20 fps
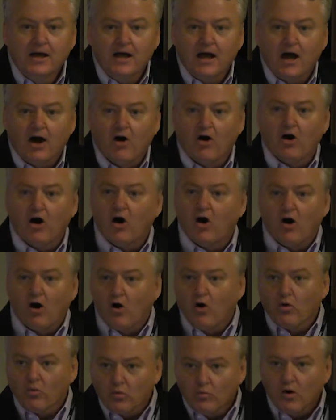
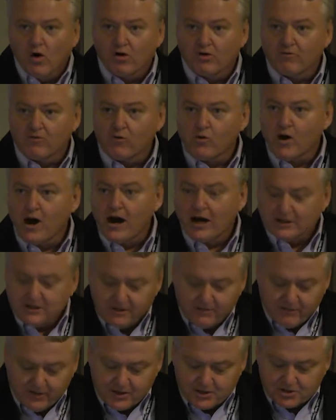on, on a variety
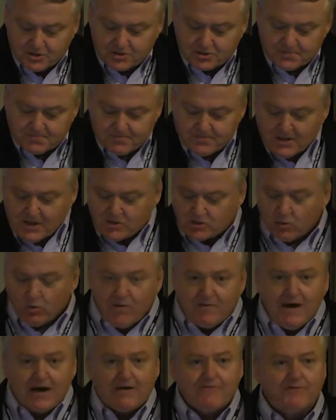of issues. So we've
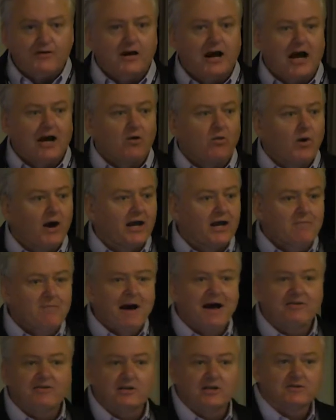got to figure out a way to
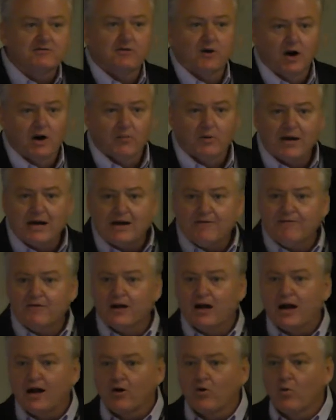make this fun. We've got to
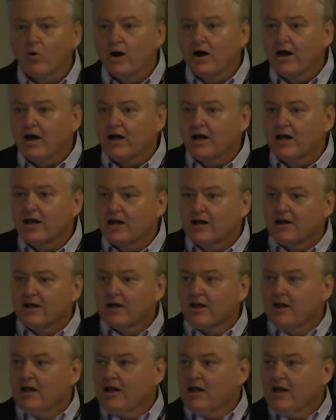figure out a way
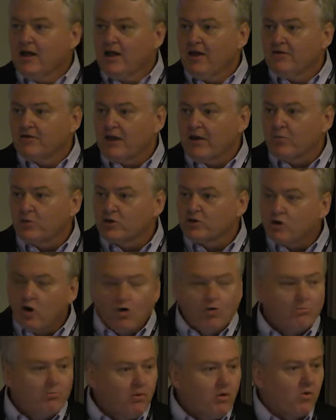that we
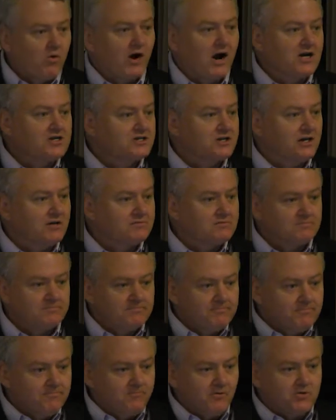don't bore ourselves.
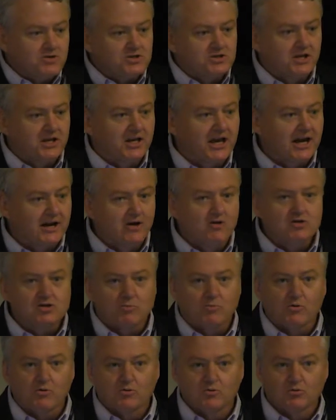First thing, you got to know
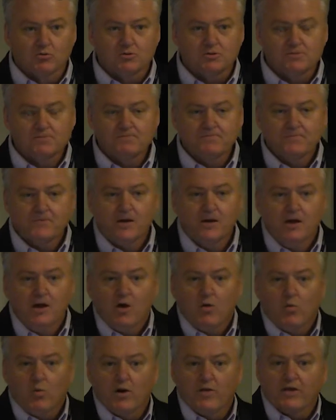some rules.
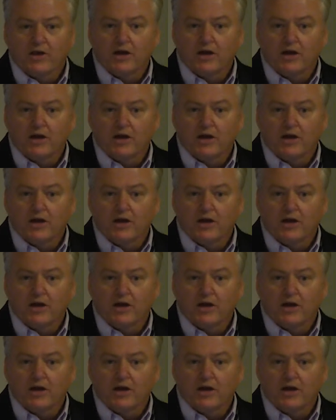When the